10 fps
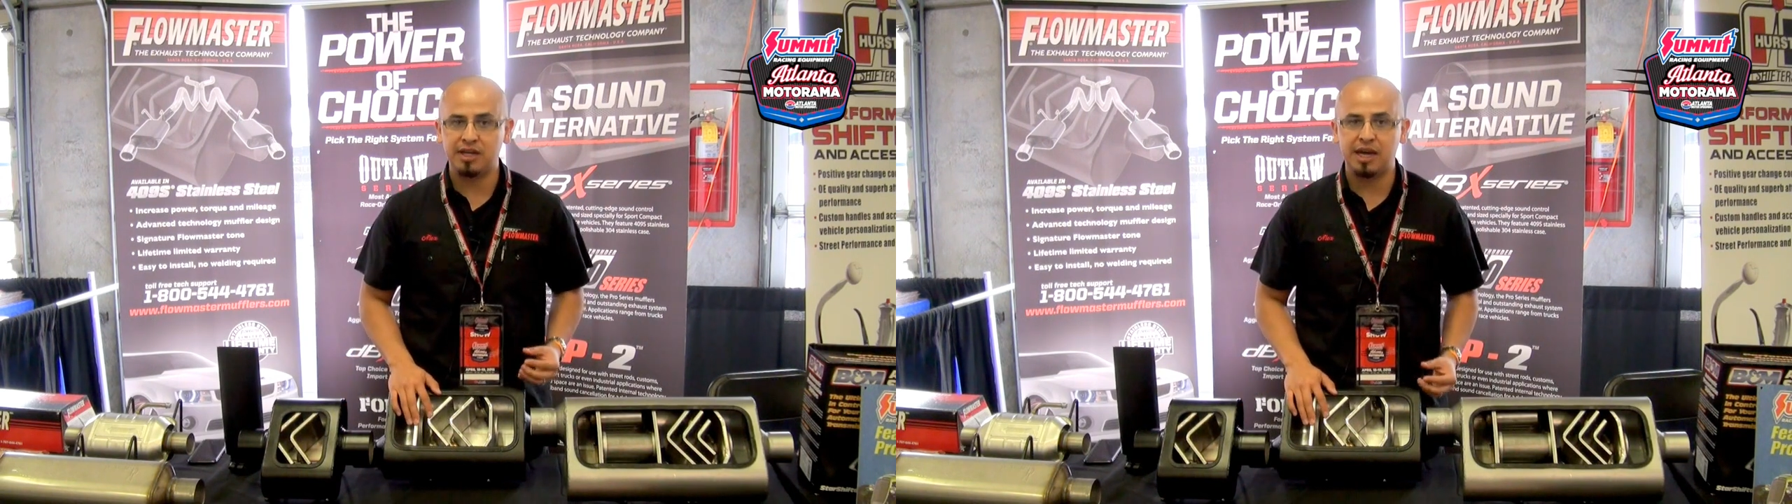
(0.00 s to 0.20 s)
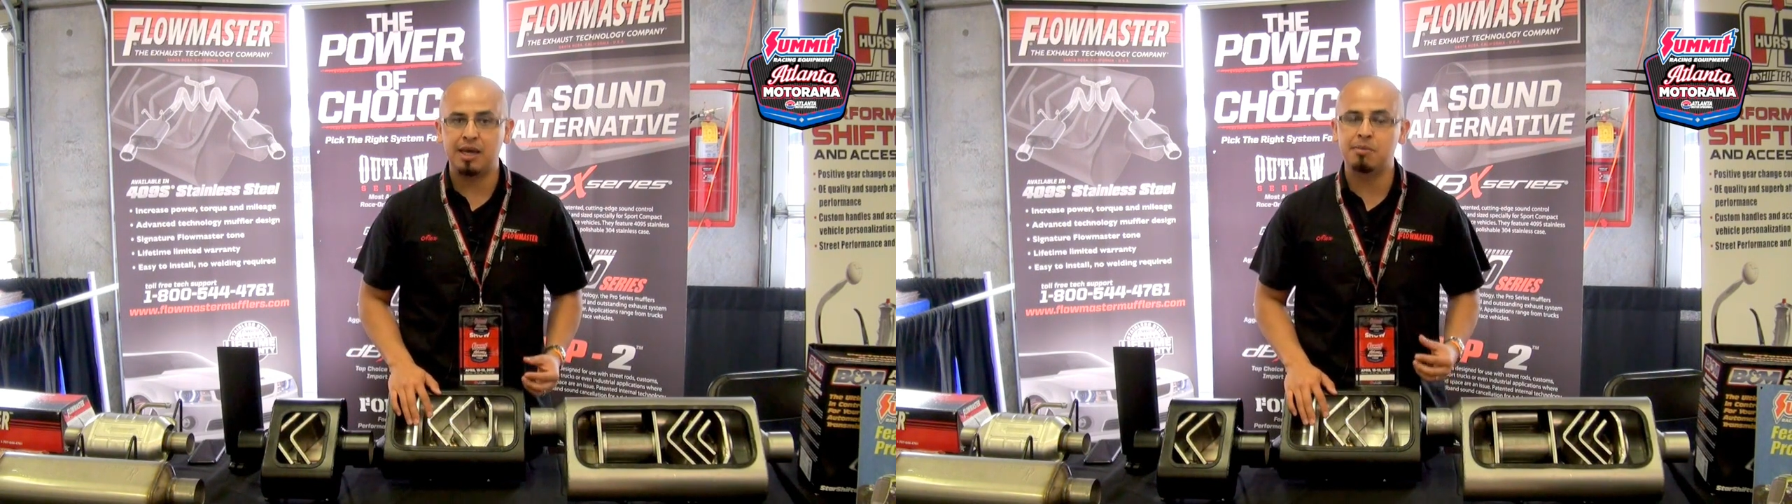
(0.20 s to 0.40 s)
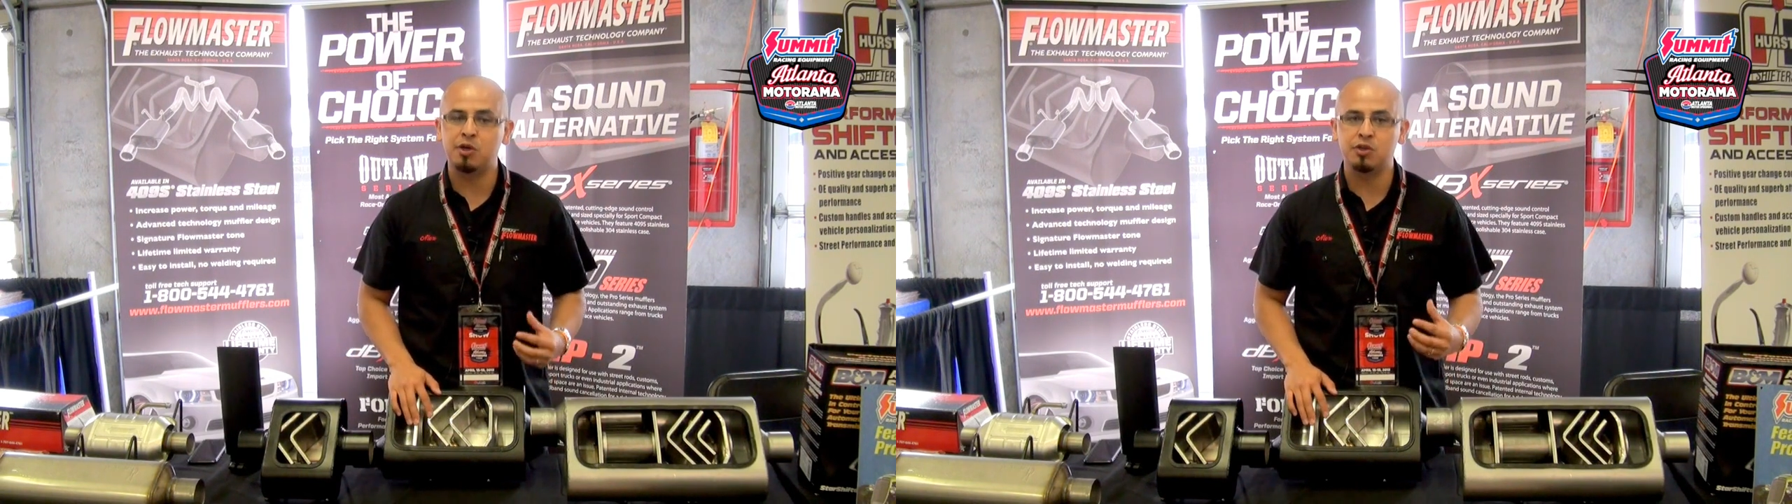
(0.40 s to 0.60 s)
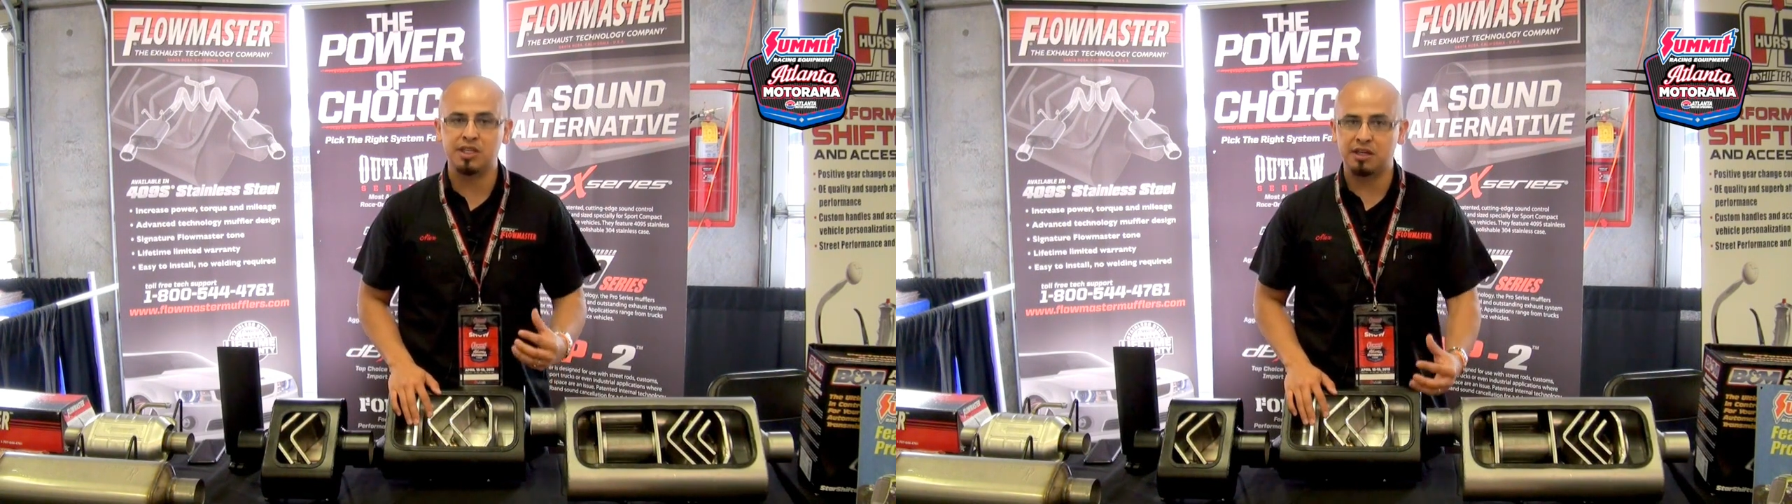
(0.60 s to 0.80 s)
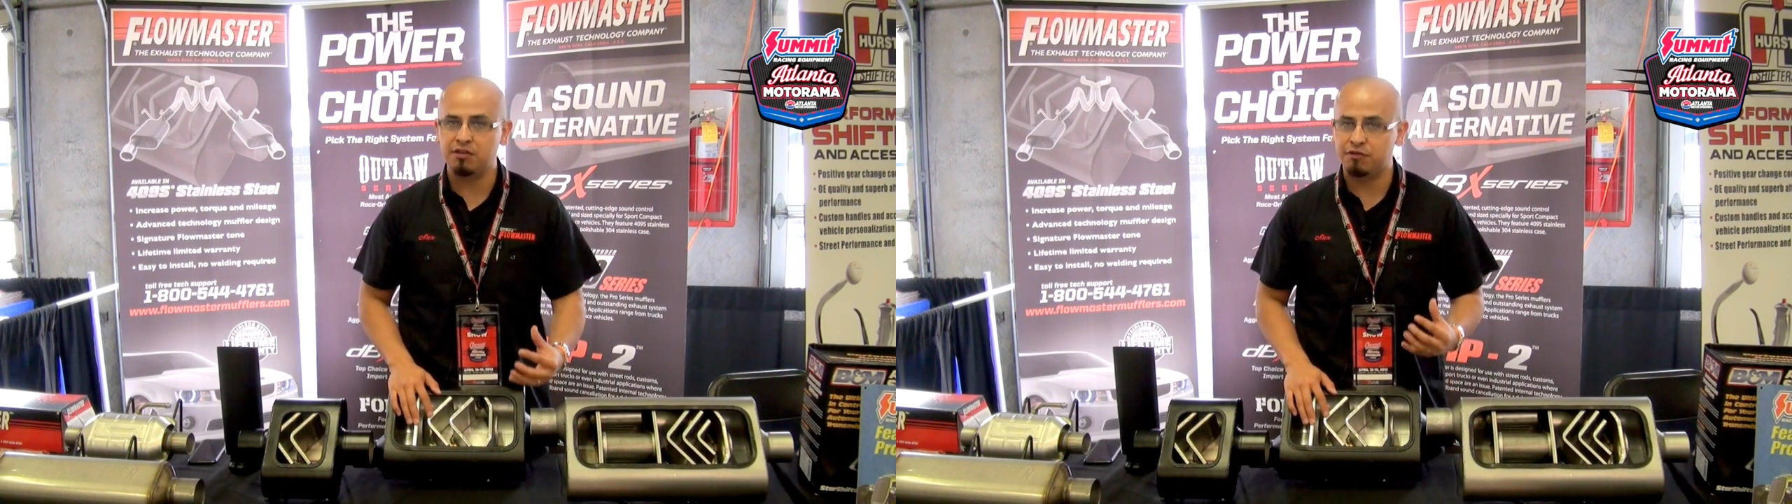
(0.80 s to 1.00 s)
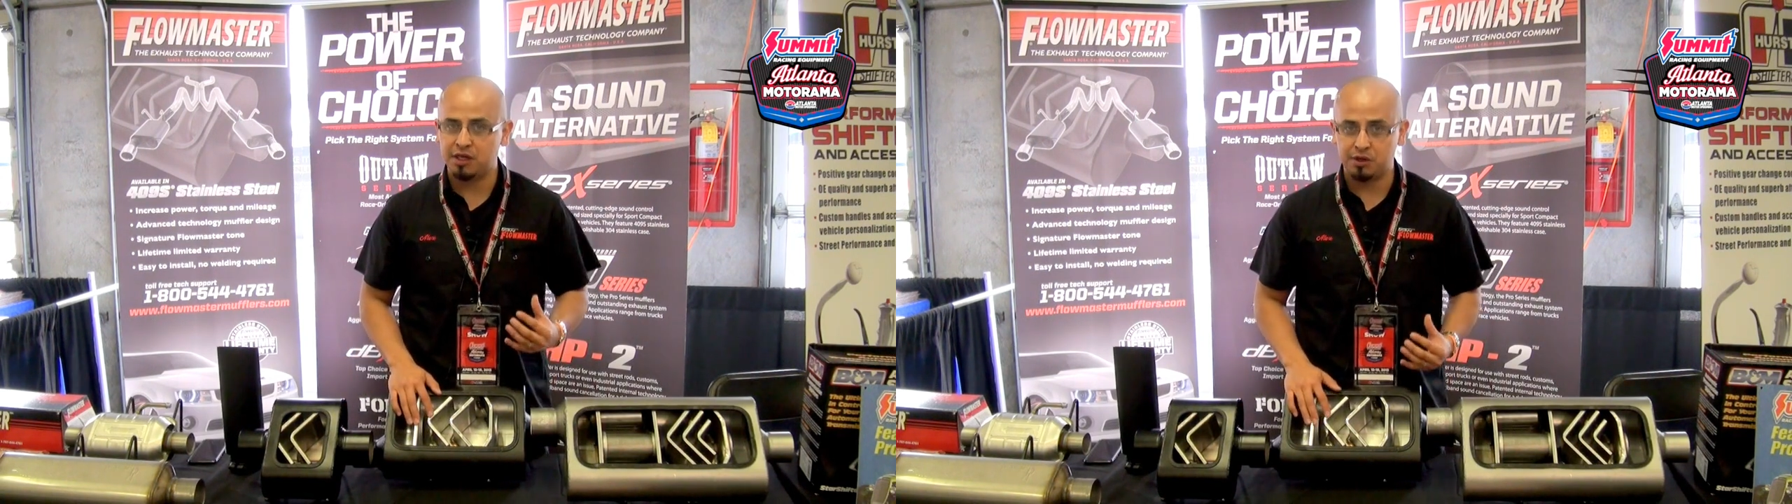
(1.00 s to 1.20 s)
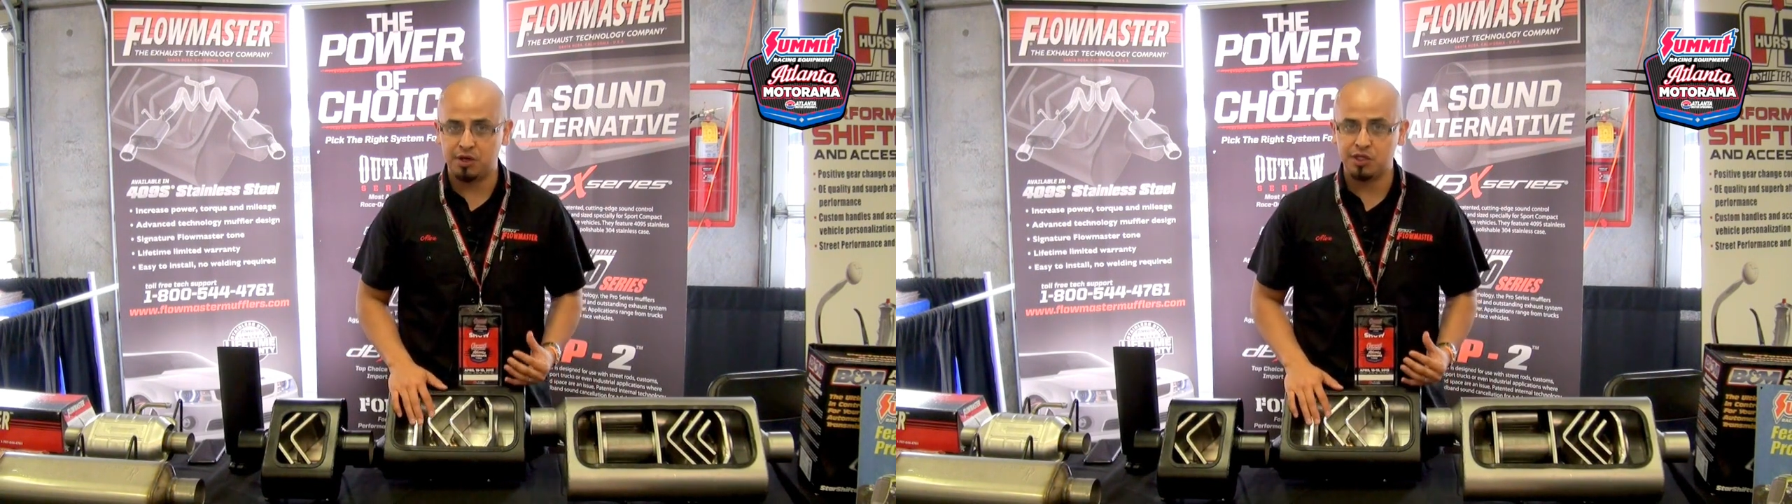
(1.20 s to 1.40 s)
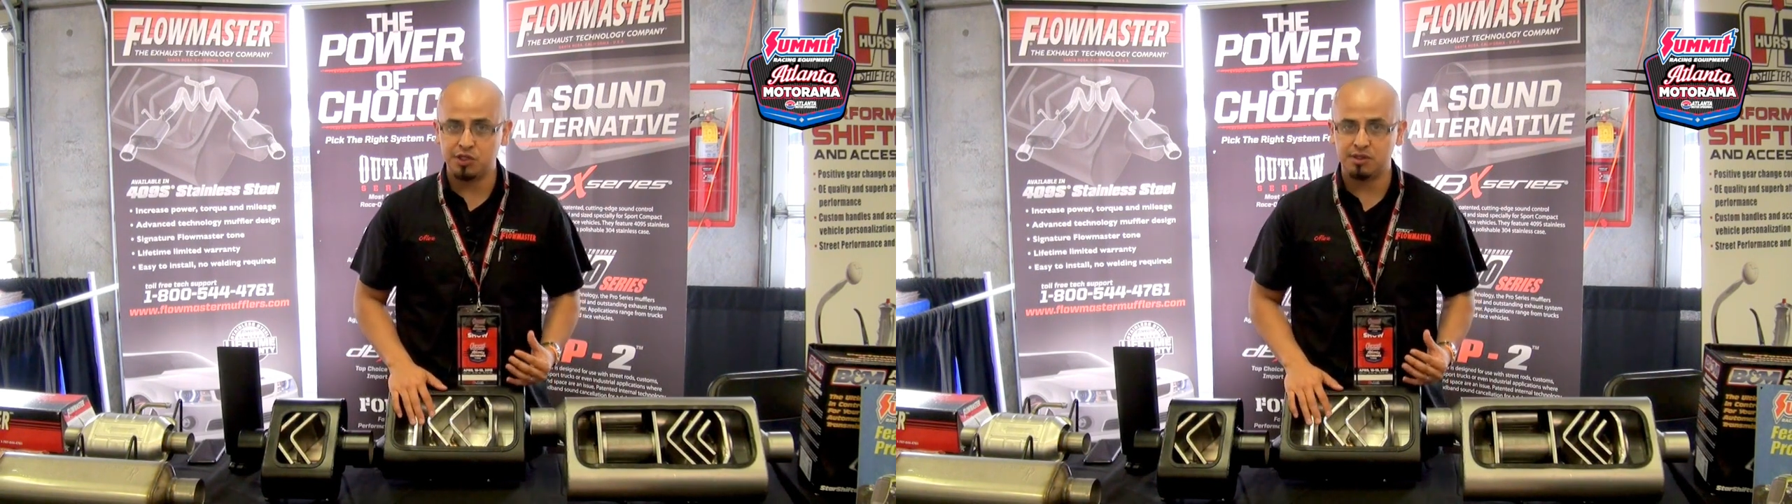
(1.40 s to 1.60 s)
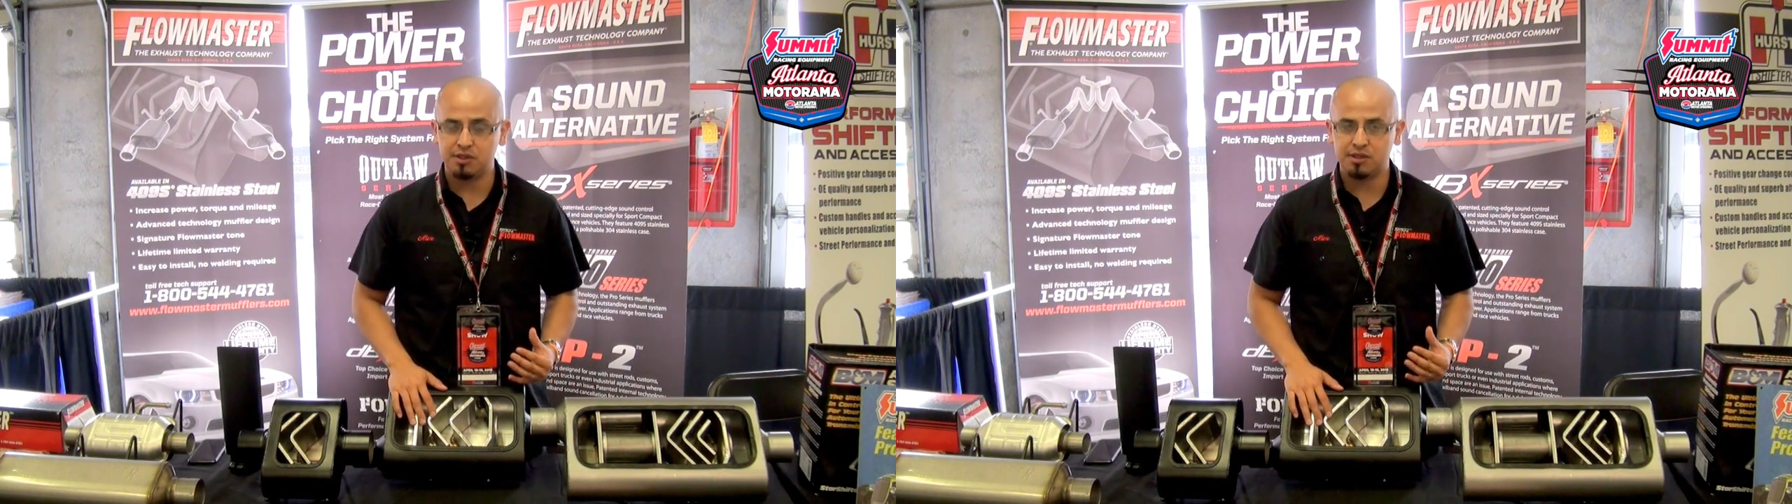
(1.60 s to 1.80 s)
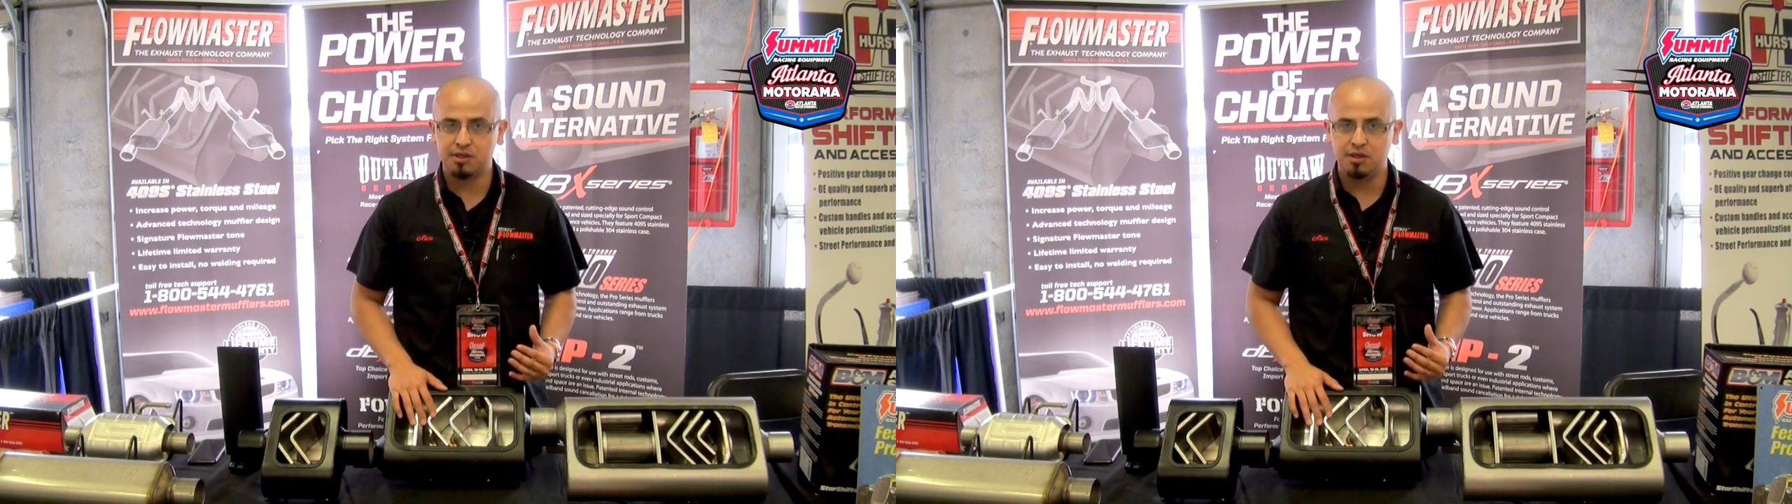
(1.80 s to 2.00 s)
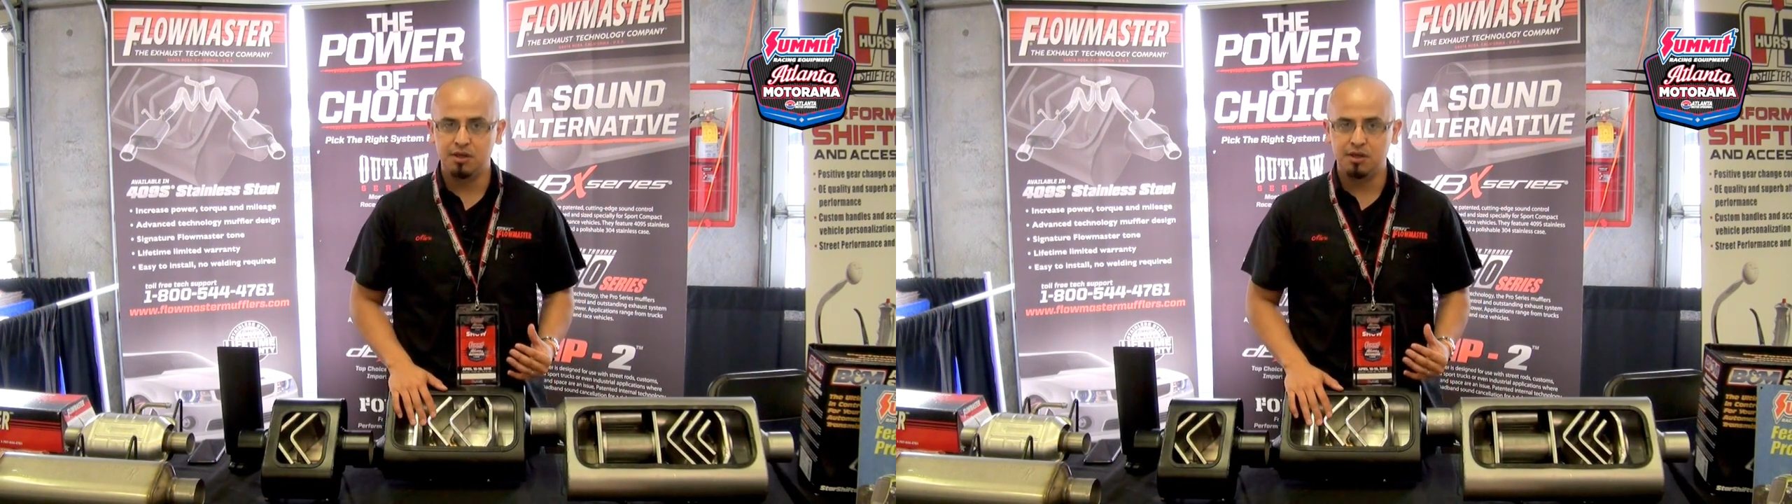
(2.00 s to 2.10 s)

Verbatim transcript: diameters and configurations.